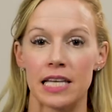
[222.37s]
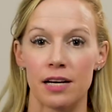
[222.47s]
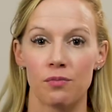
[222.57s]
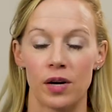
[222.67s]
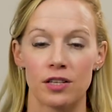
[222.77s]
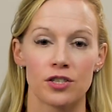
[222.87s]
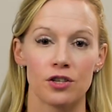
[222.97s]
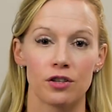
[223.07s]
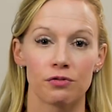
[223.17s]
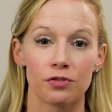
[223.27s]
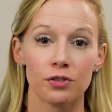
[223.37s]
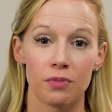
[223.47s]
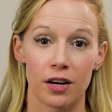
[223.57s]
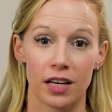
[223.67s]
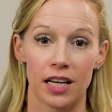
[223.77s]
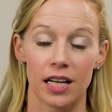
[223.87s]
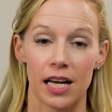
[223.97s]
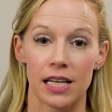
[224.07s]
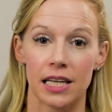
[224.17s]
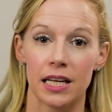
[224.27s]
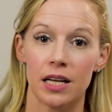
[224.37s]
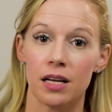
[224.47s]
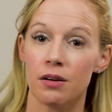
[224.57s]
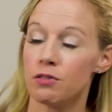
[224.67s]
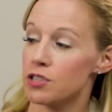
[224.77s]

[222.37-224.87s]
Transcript: Sam went to the fruit market and he